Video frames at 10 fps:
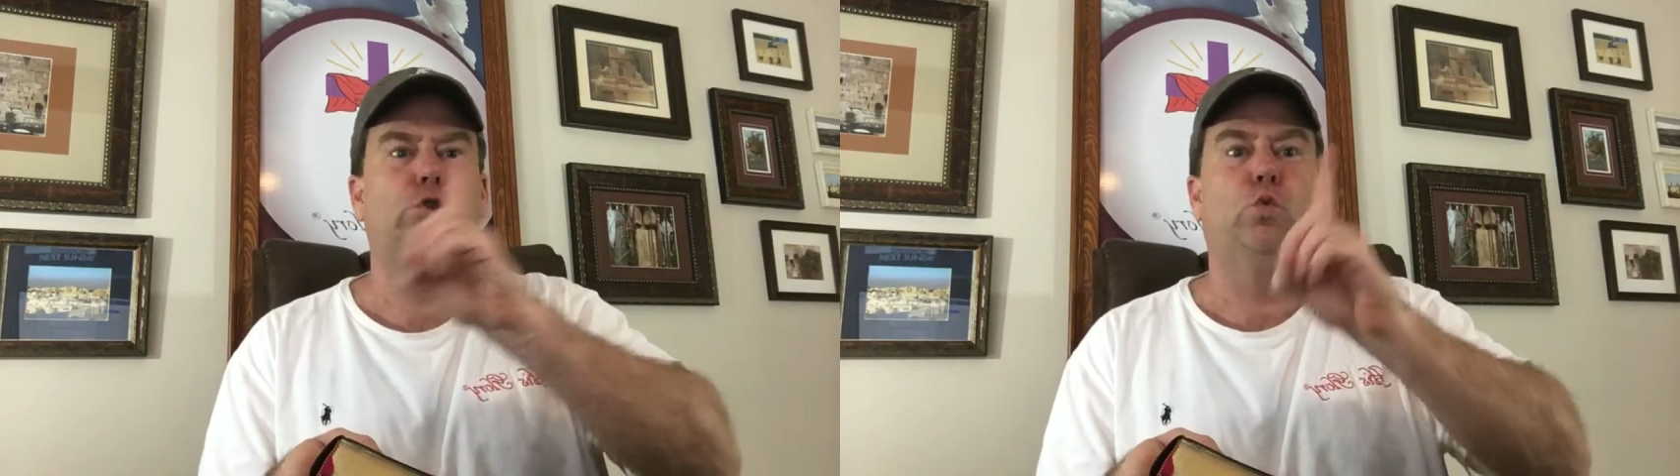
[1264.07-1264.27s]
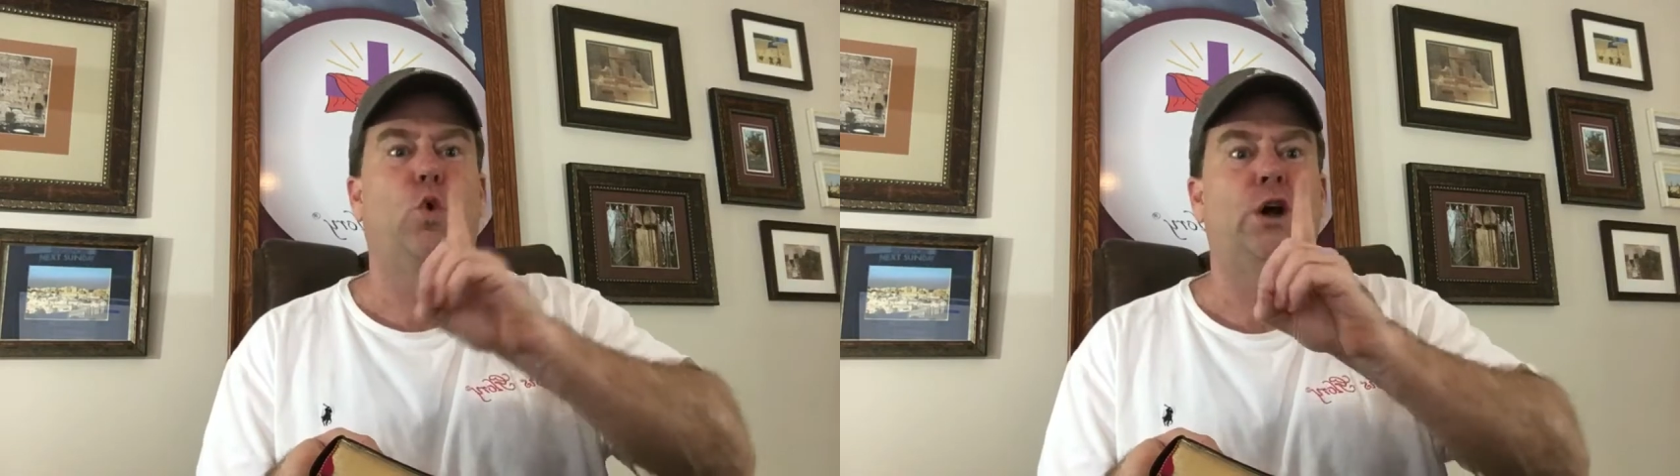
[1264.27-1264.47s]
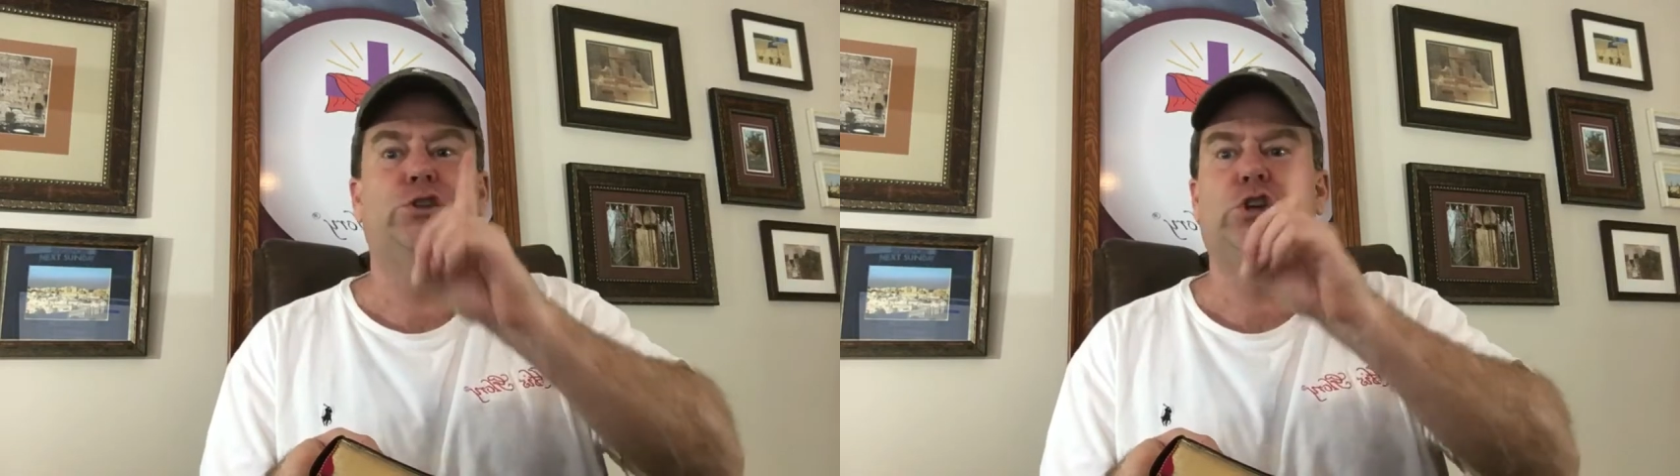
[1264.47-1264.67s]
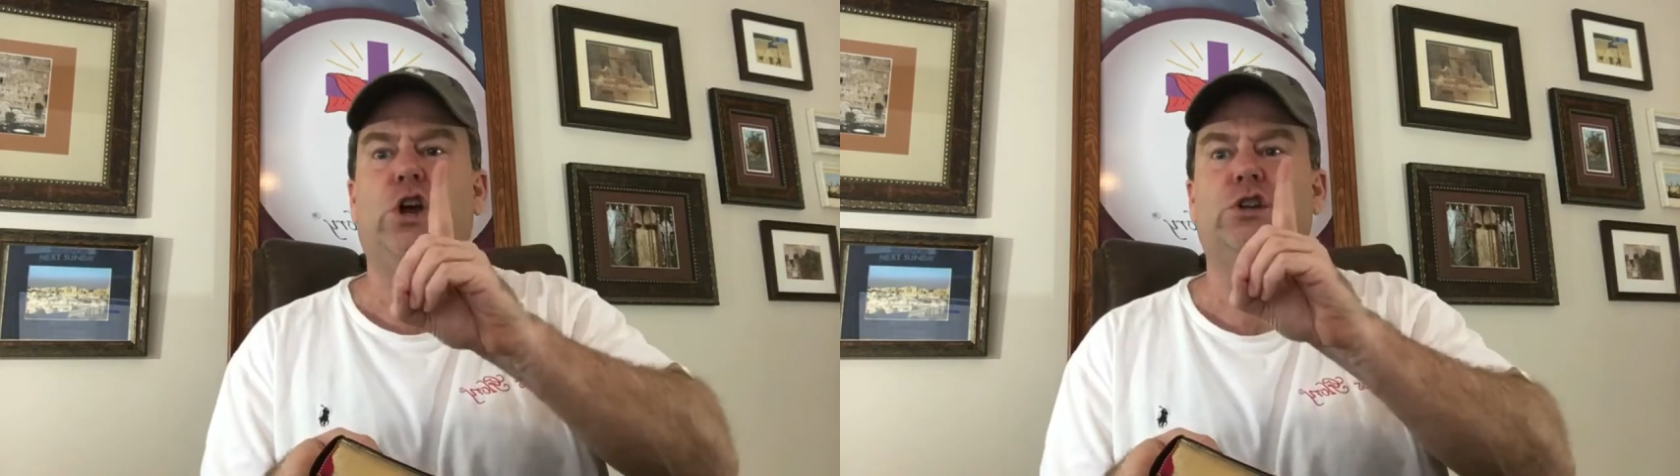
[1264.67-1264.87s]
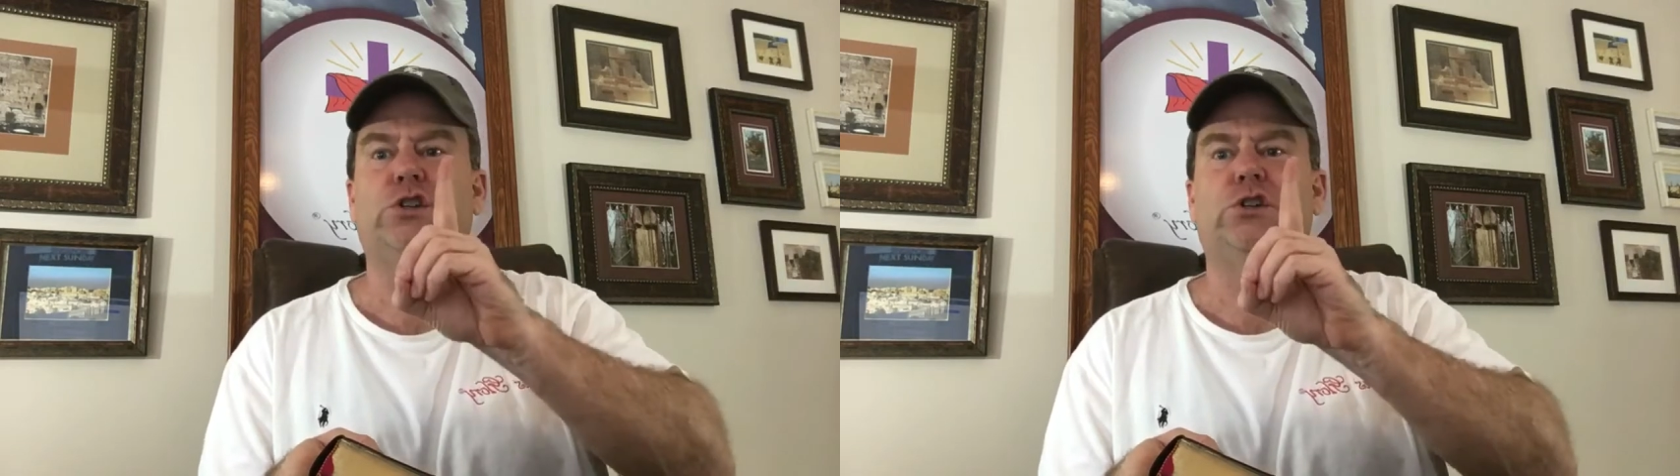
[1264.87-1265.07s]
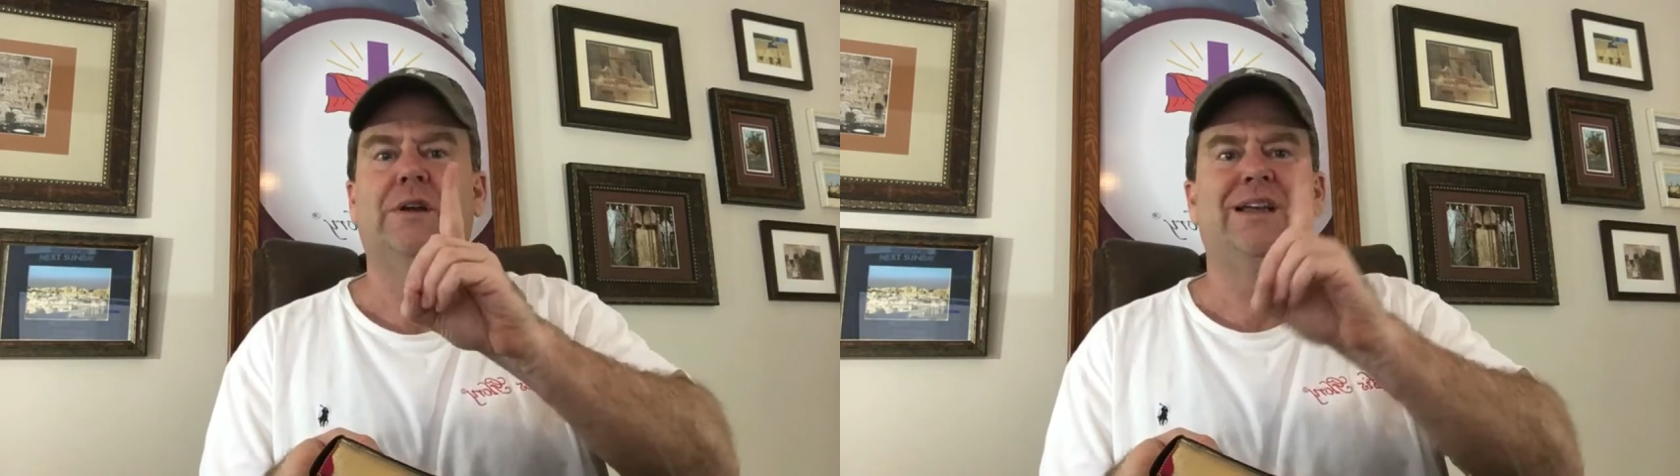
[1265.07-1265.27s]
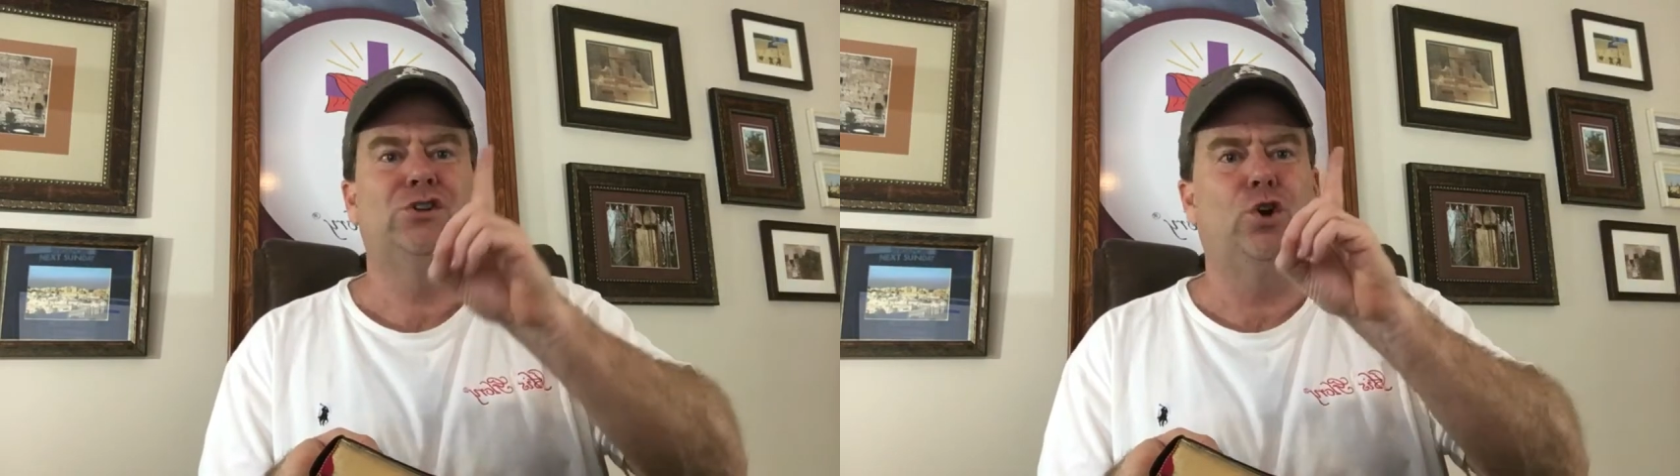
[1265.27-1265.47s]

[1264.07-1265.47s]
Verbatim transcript: is one church. It's